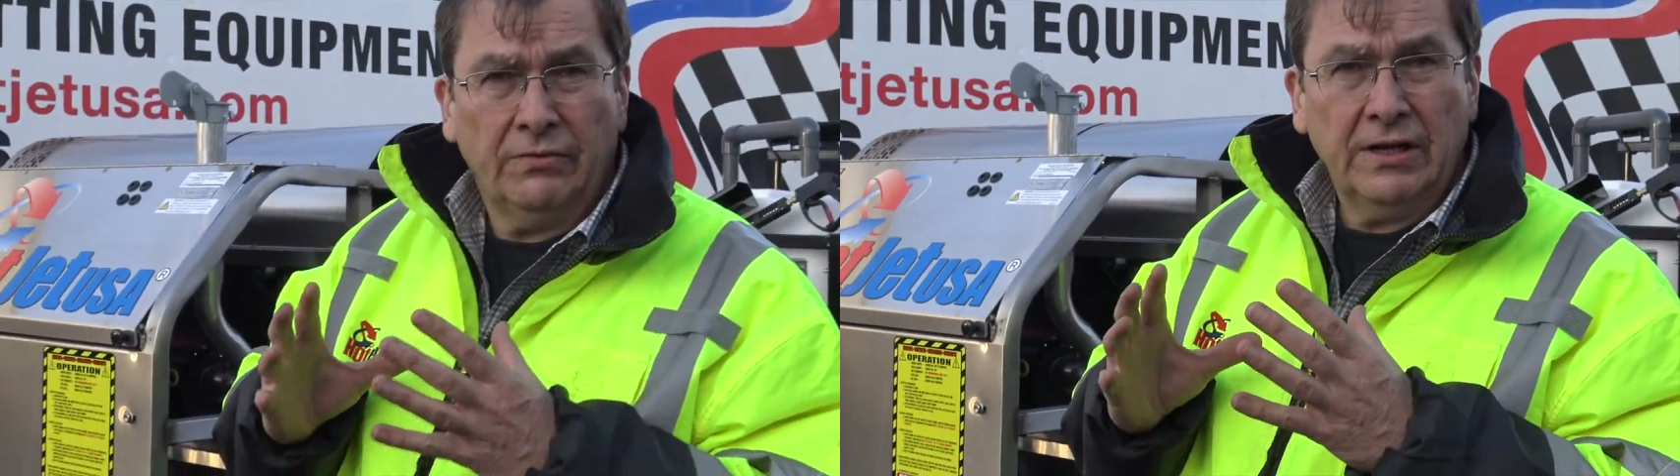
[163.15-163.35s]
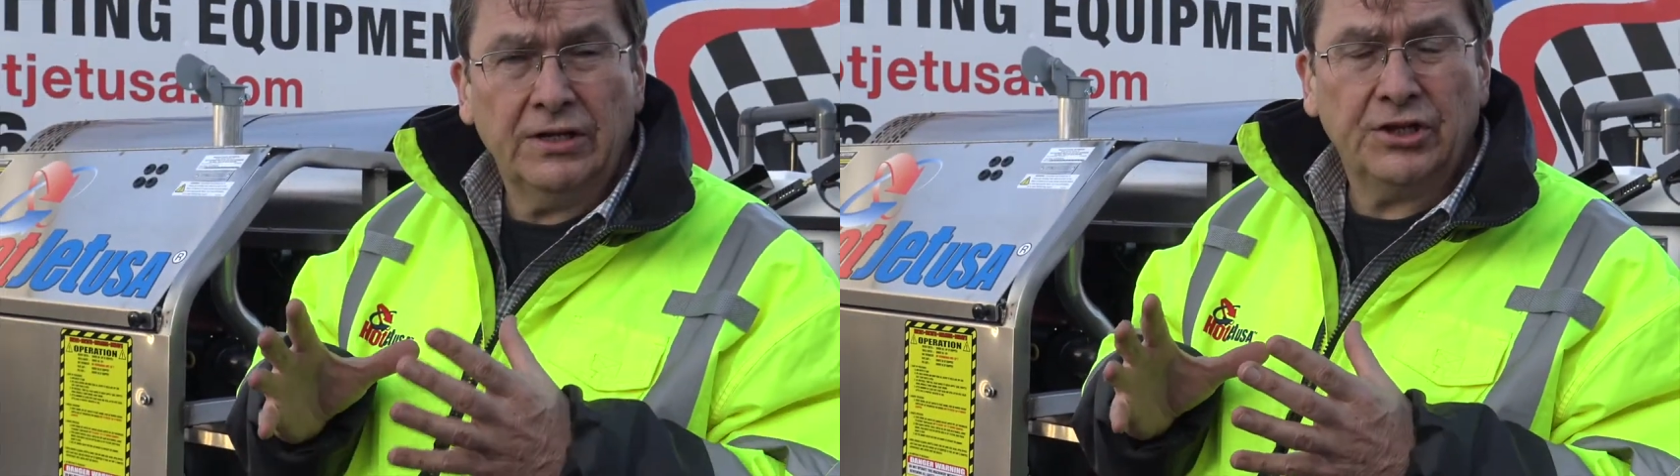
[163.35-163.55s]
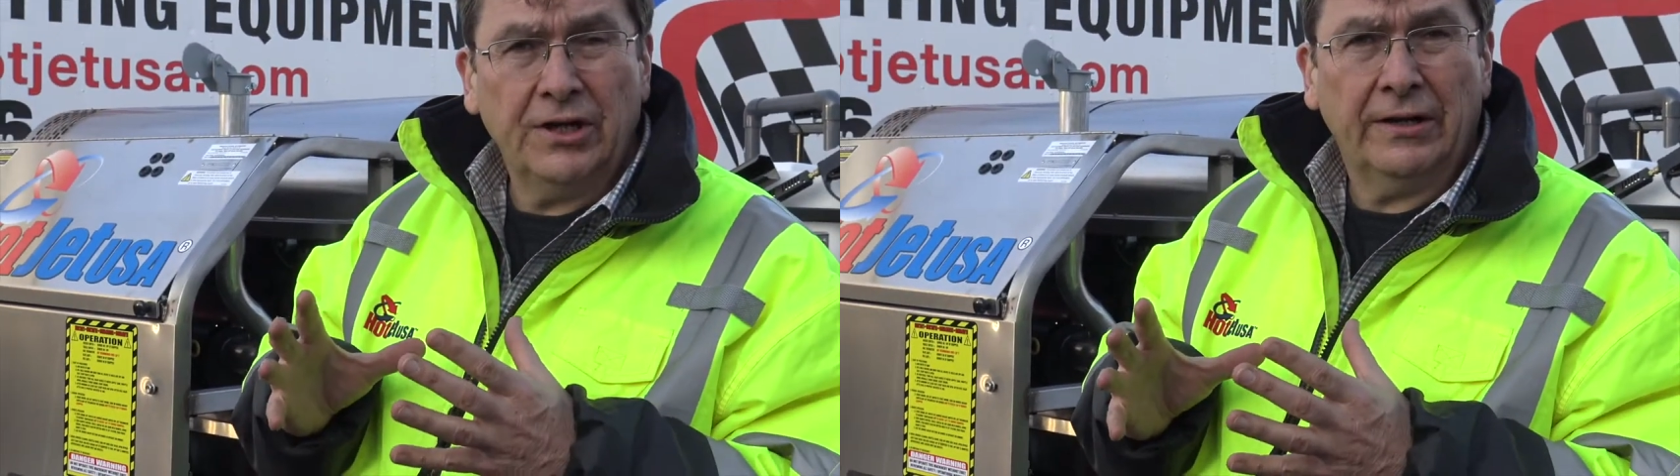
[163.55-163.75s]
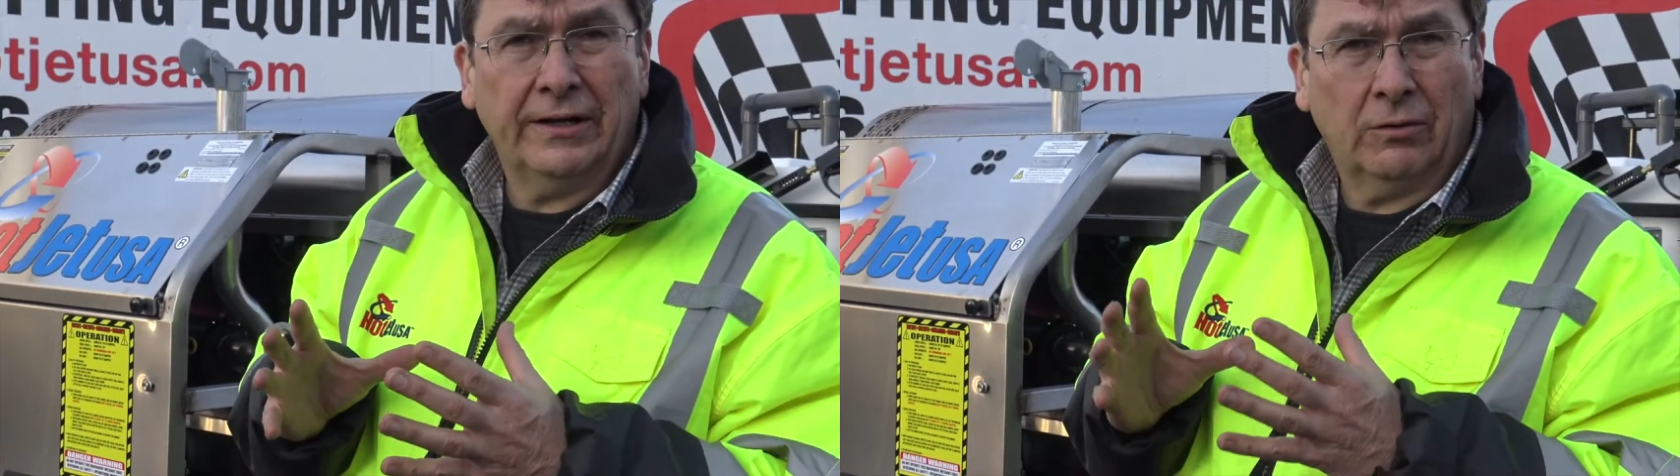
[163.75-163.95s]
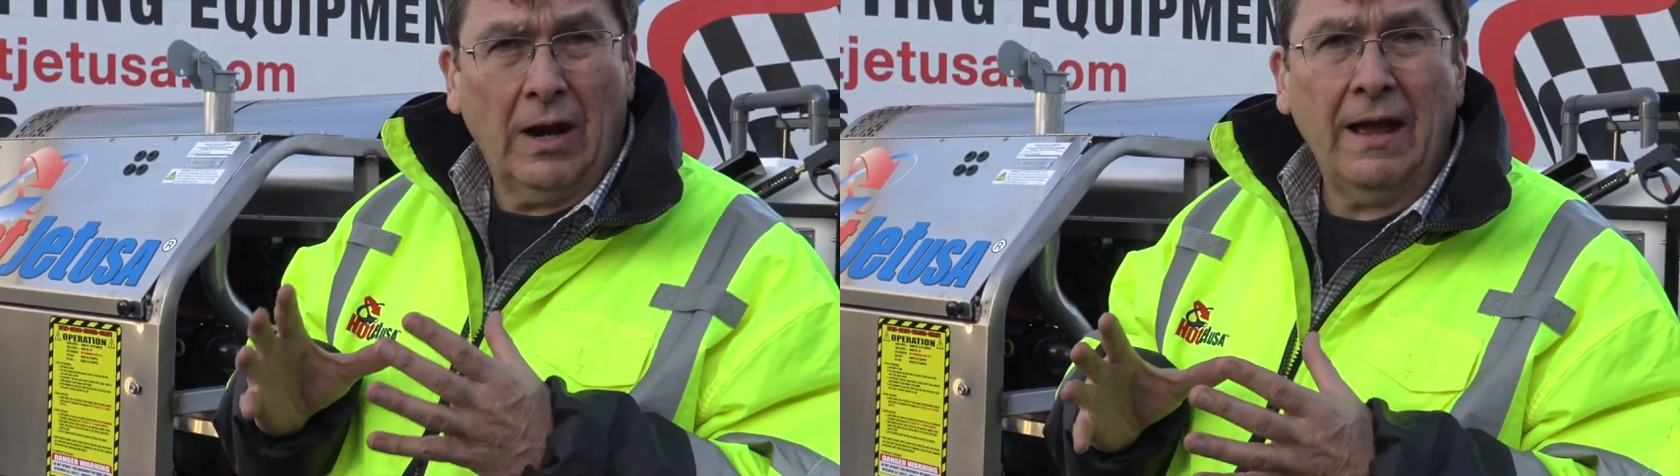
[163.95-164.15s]
the
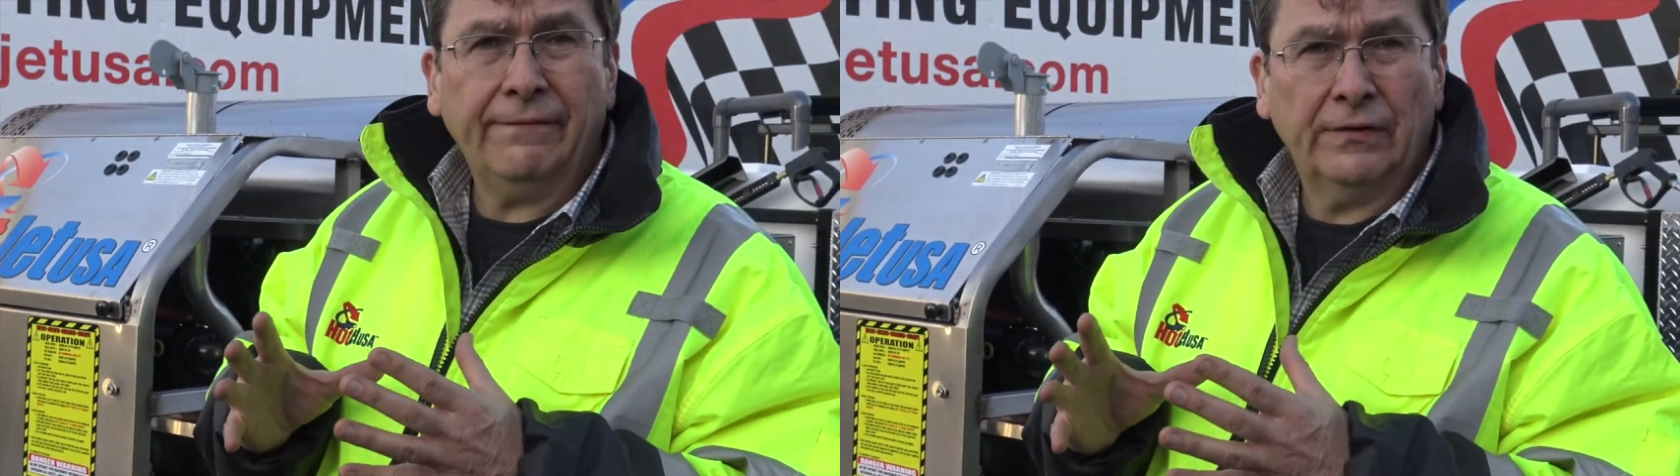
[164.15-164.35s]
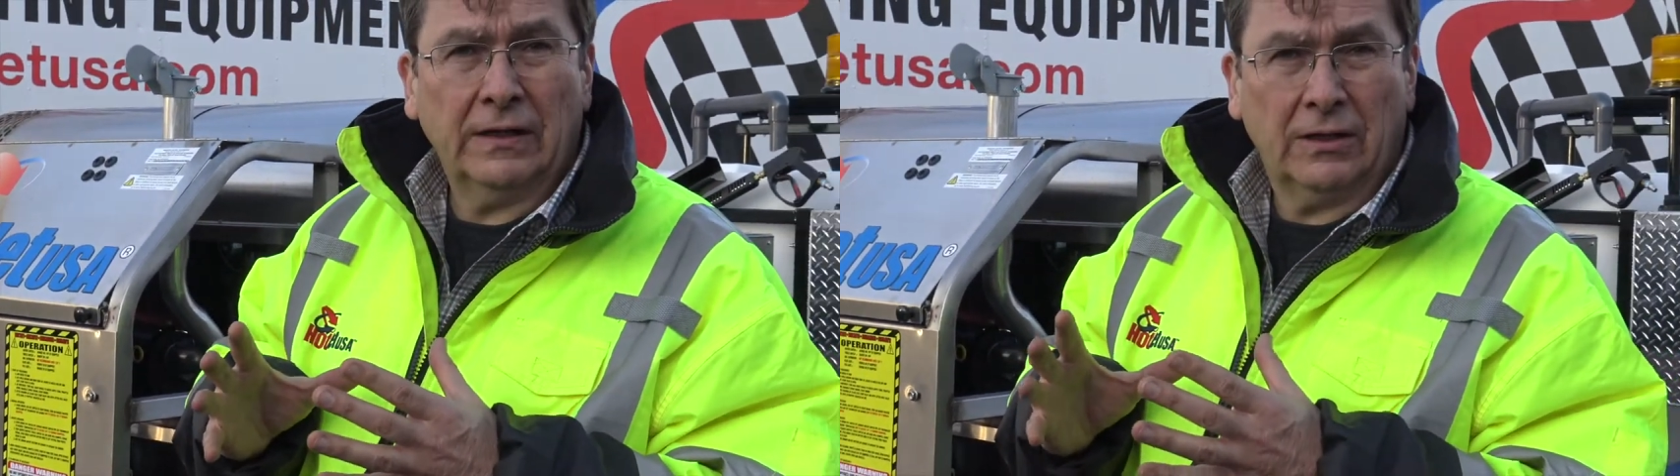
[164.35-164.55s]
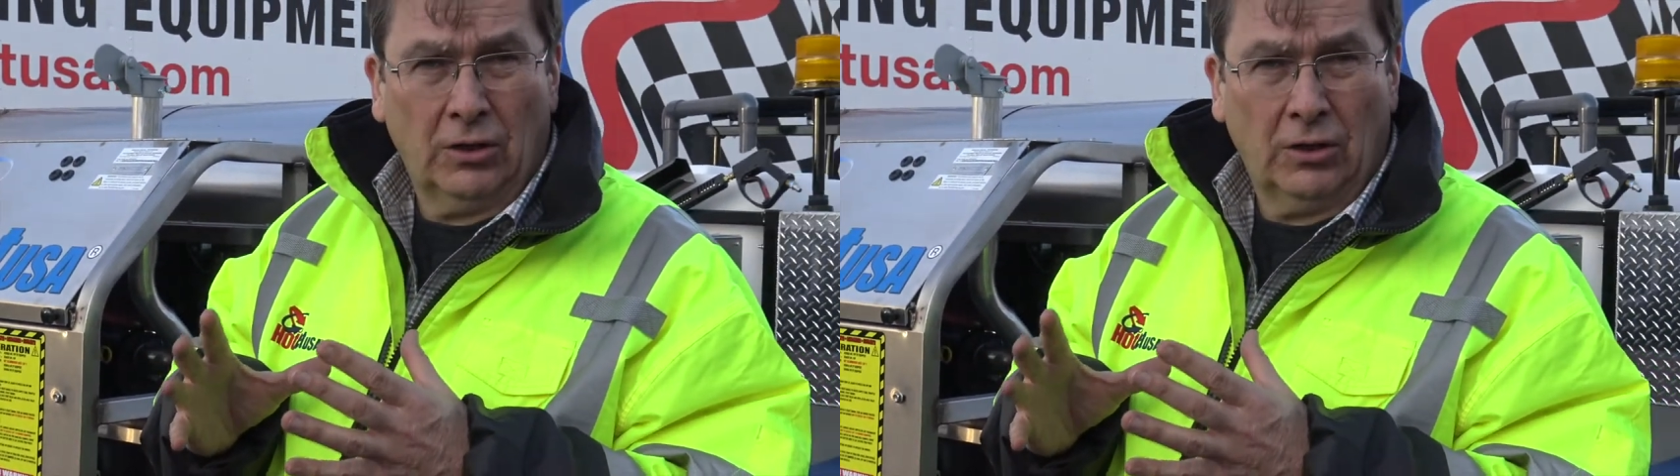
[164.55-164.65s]
engineering graphic